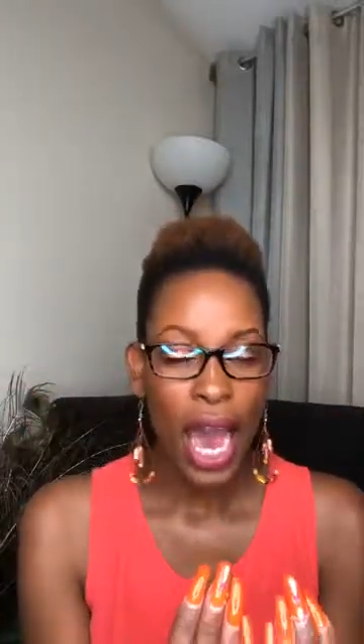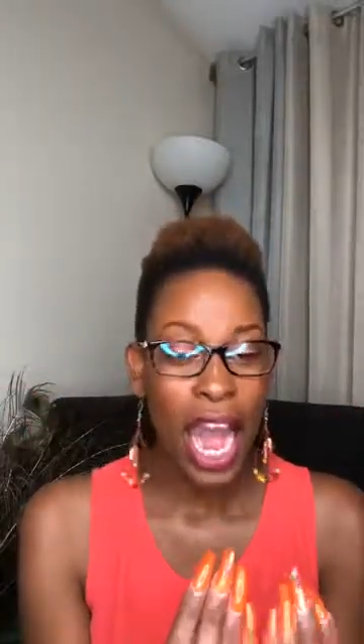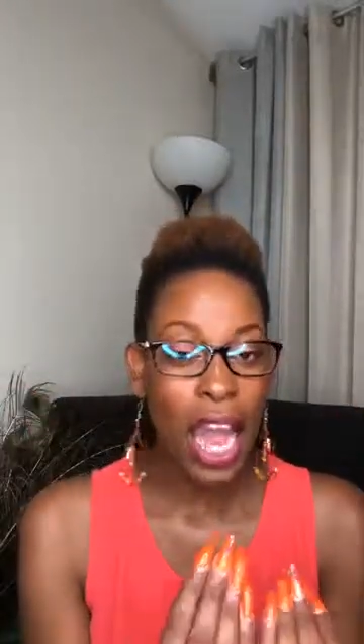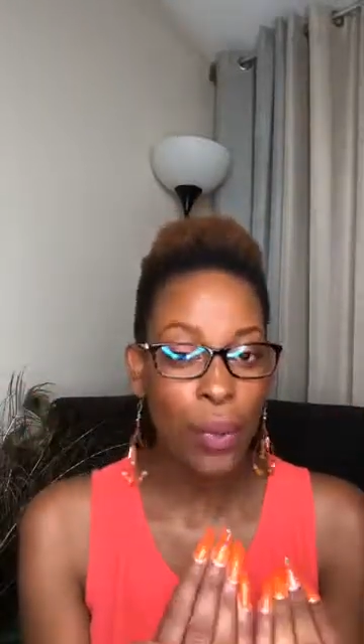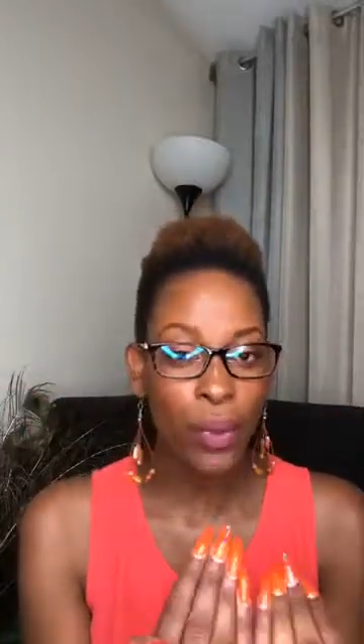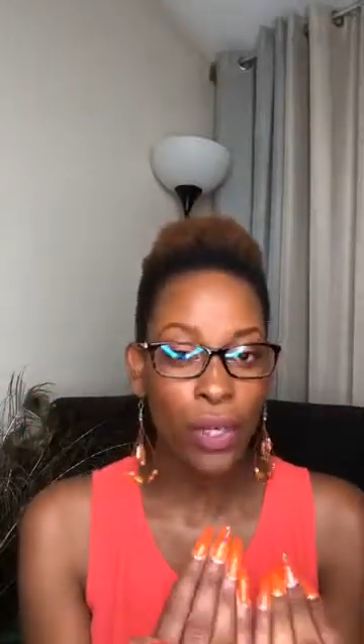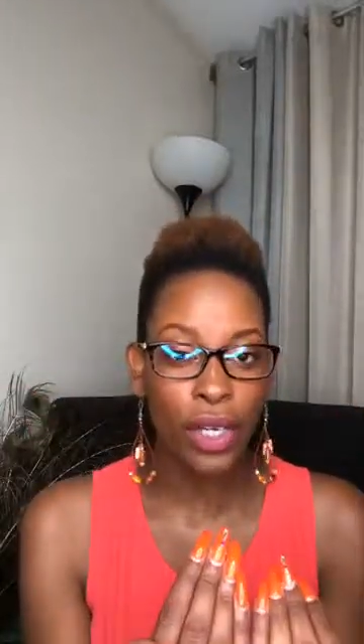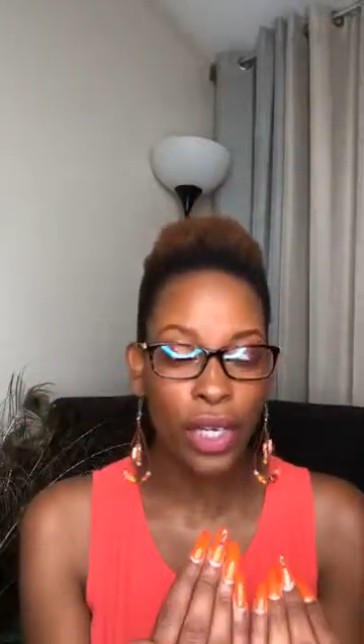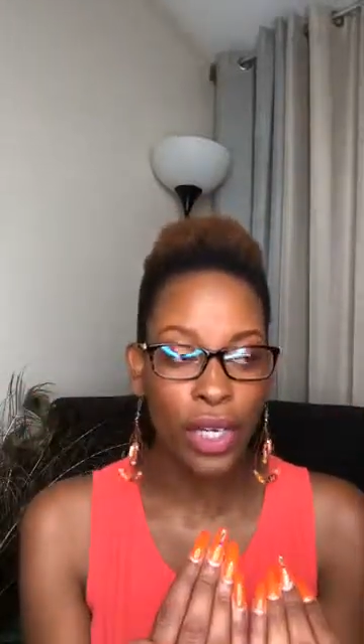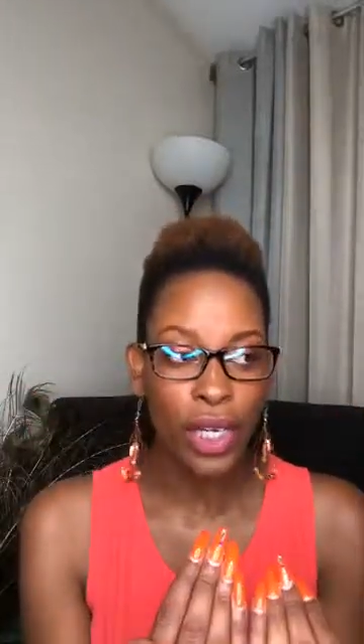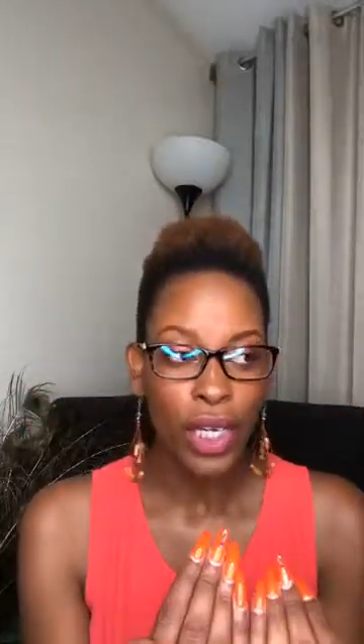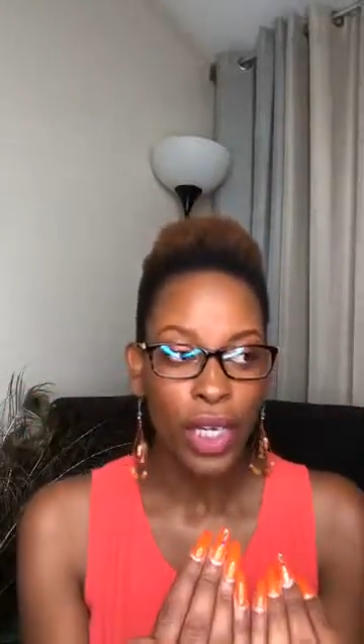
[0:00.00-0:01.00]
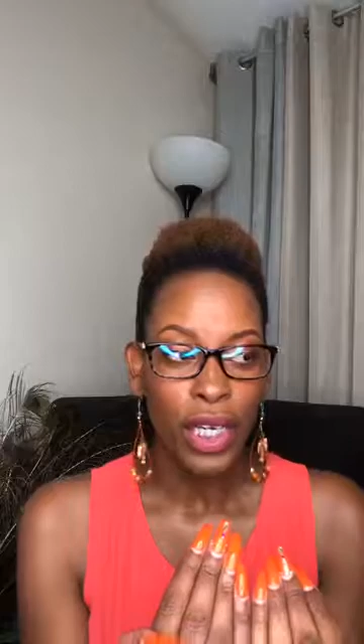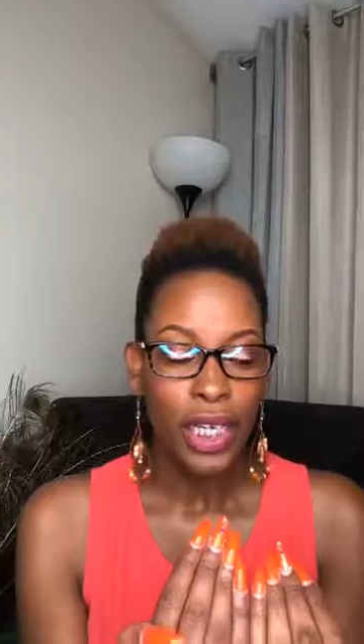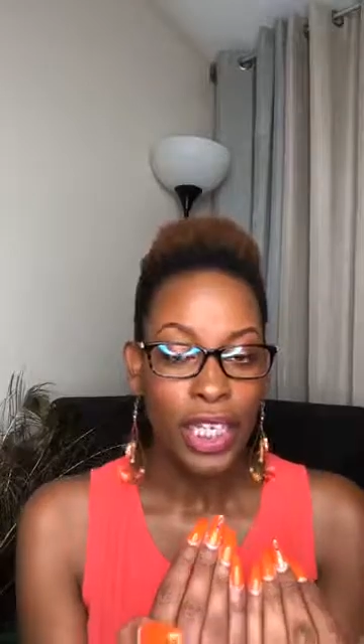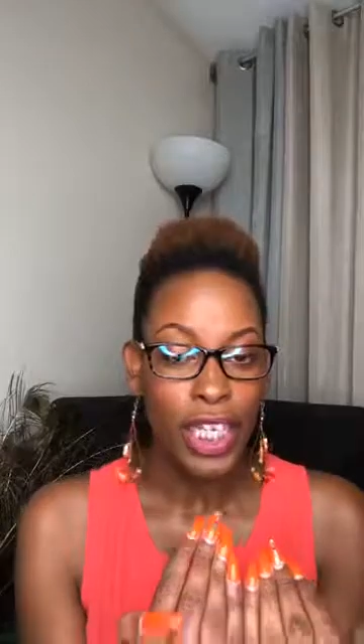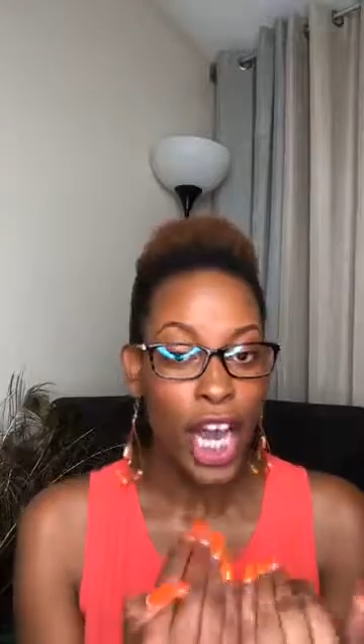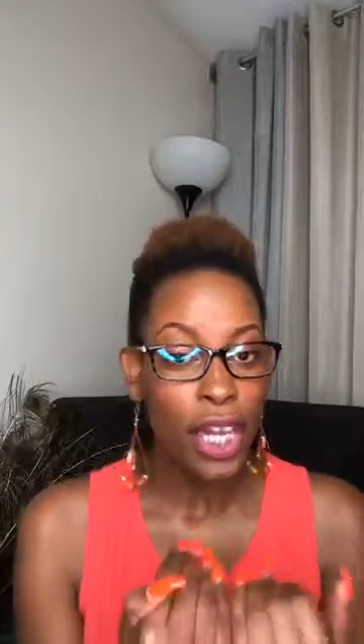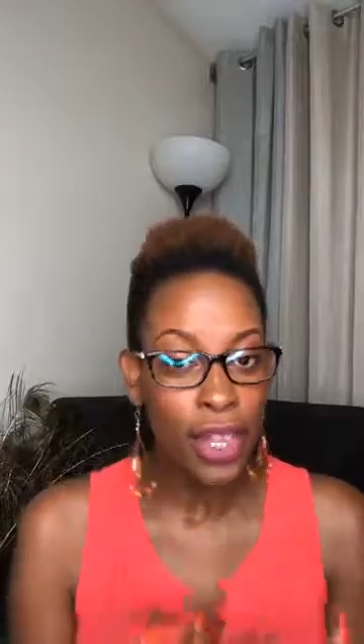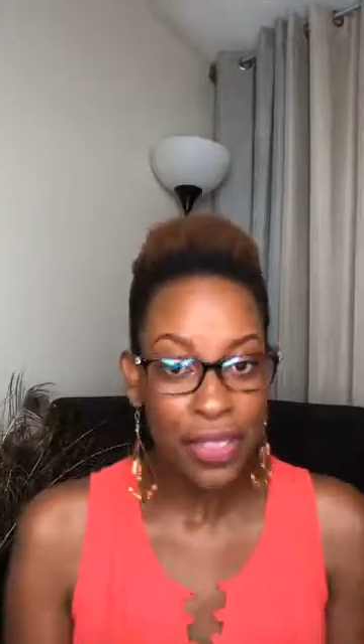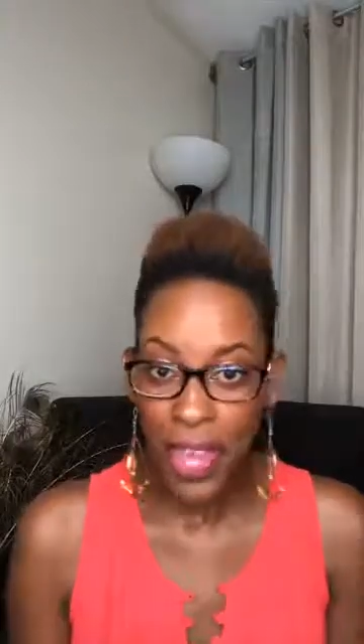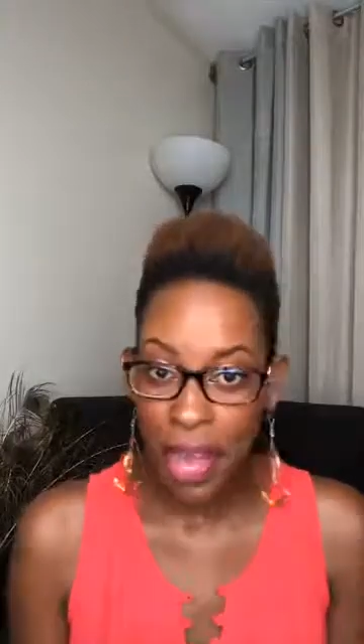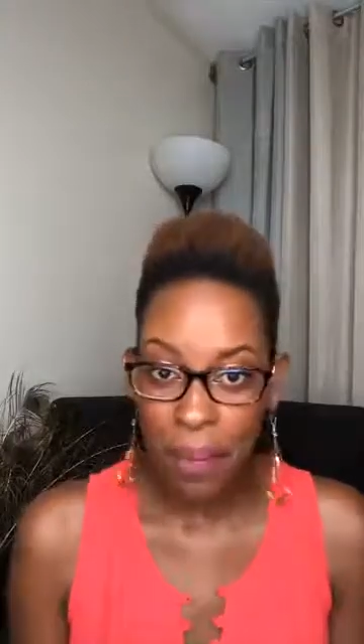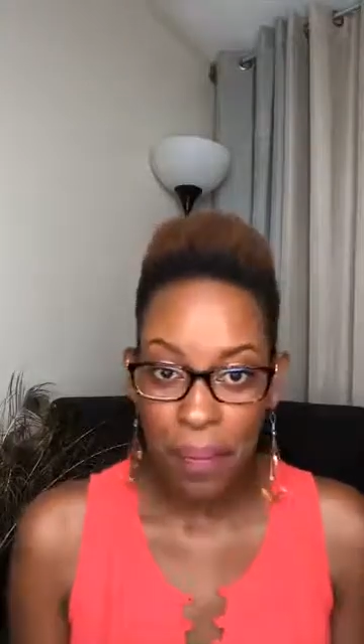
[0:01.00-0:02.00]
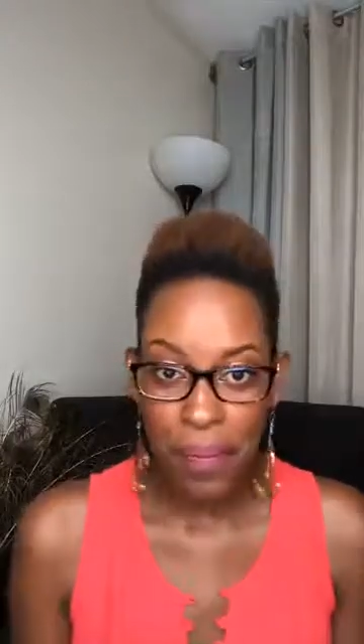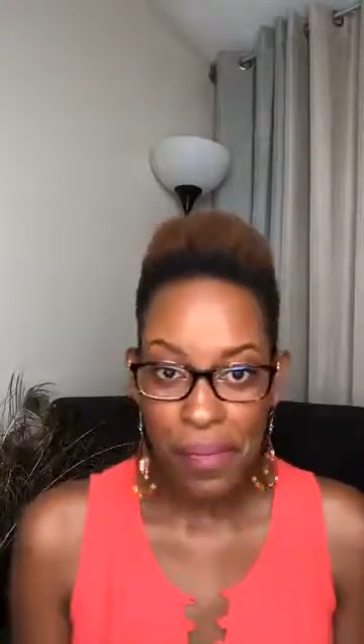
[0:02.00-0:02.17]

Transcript: I would yell at them.